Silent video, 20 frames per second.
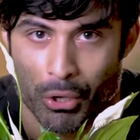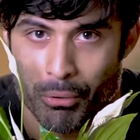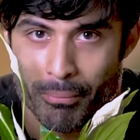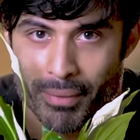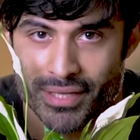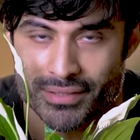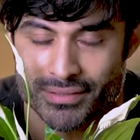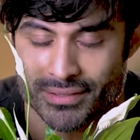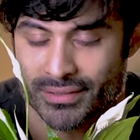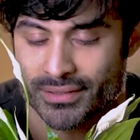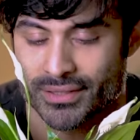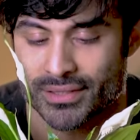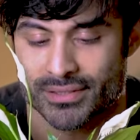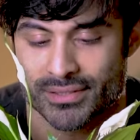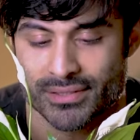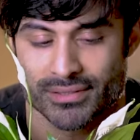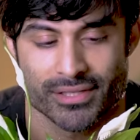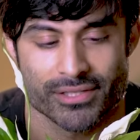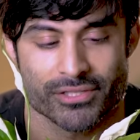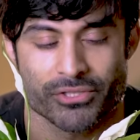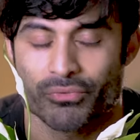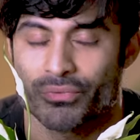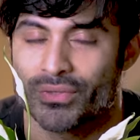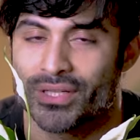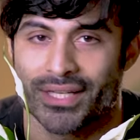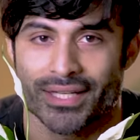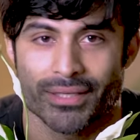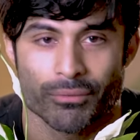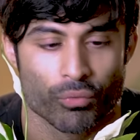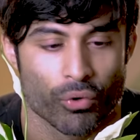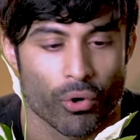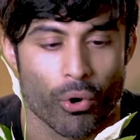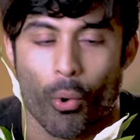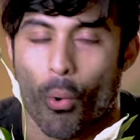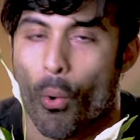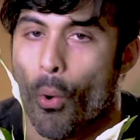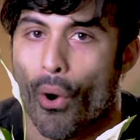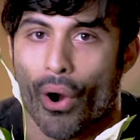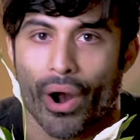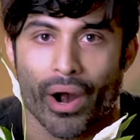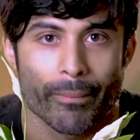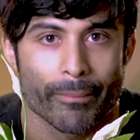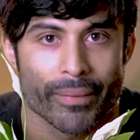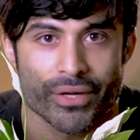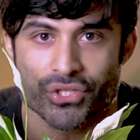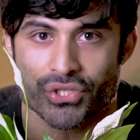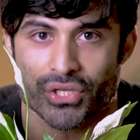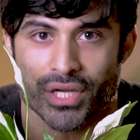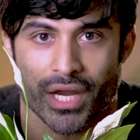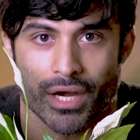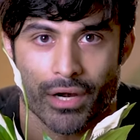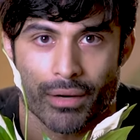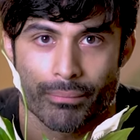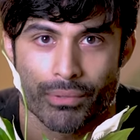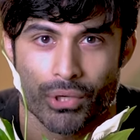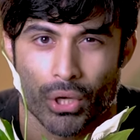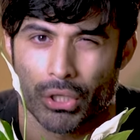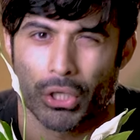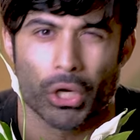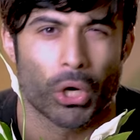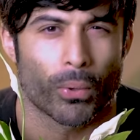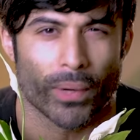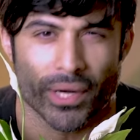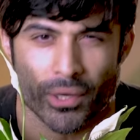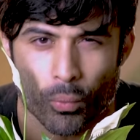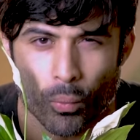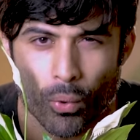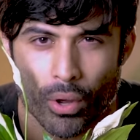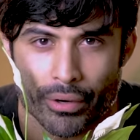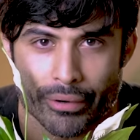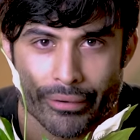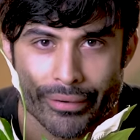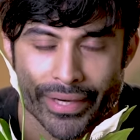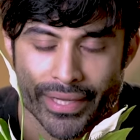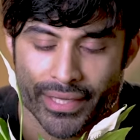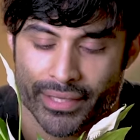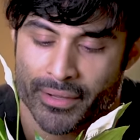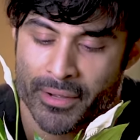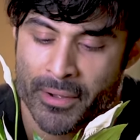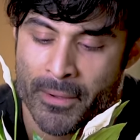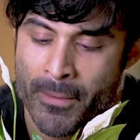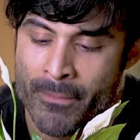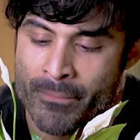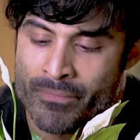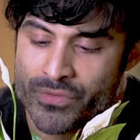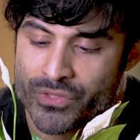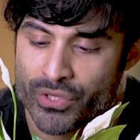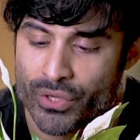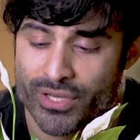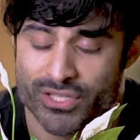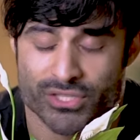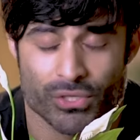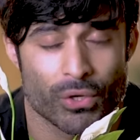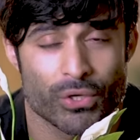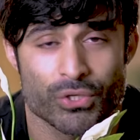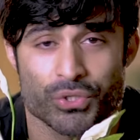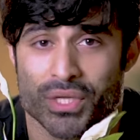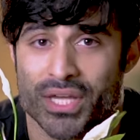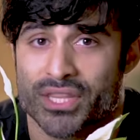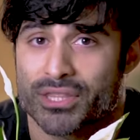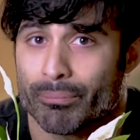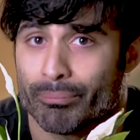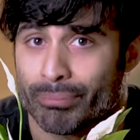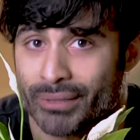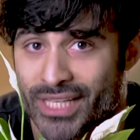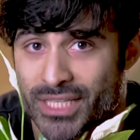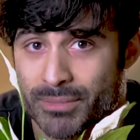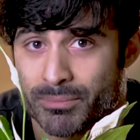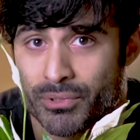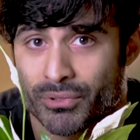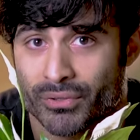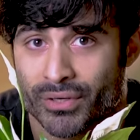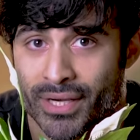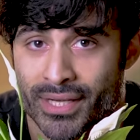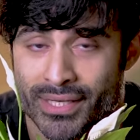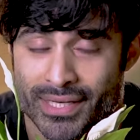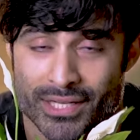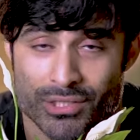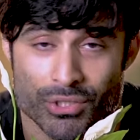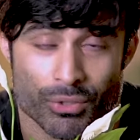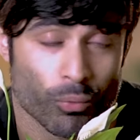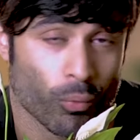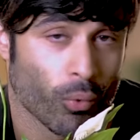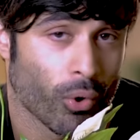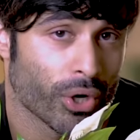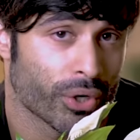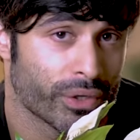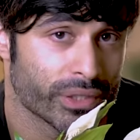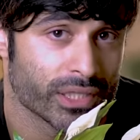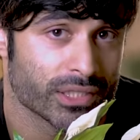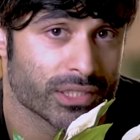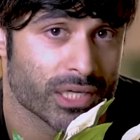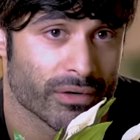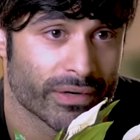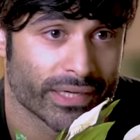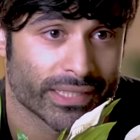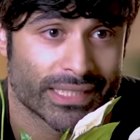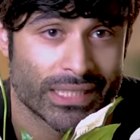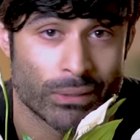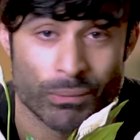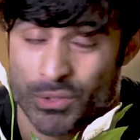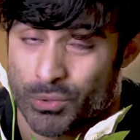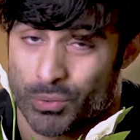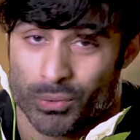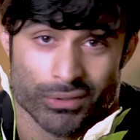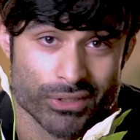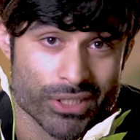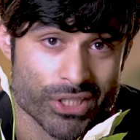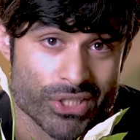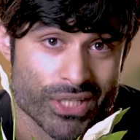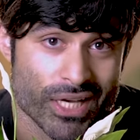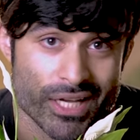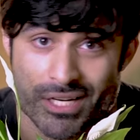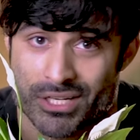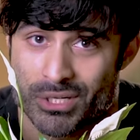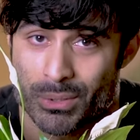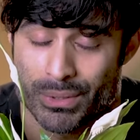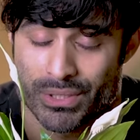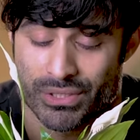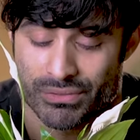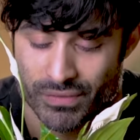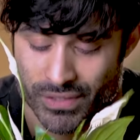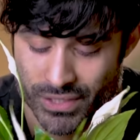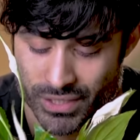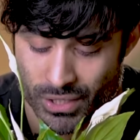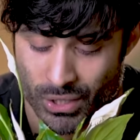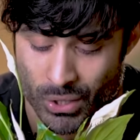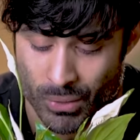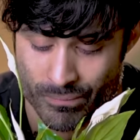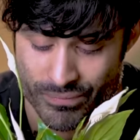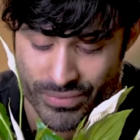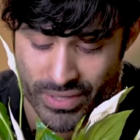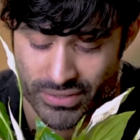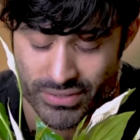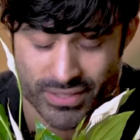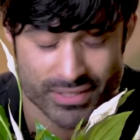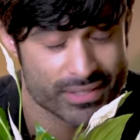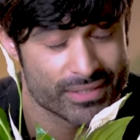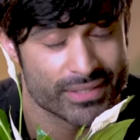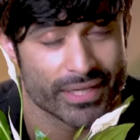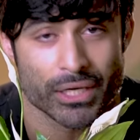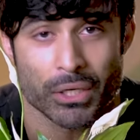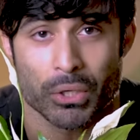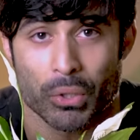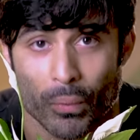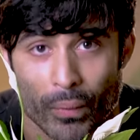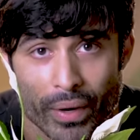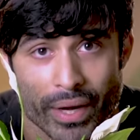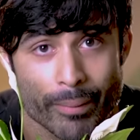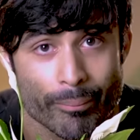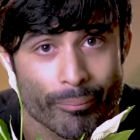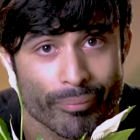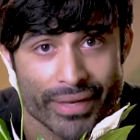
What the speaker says: low maintenance. It doesn't really require much care beyond correct watering. So as long as you get the placement right and you're watering it correctly, which we'll teach you how to do in this video, then this is a great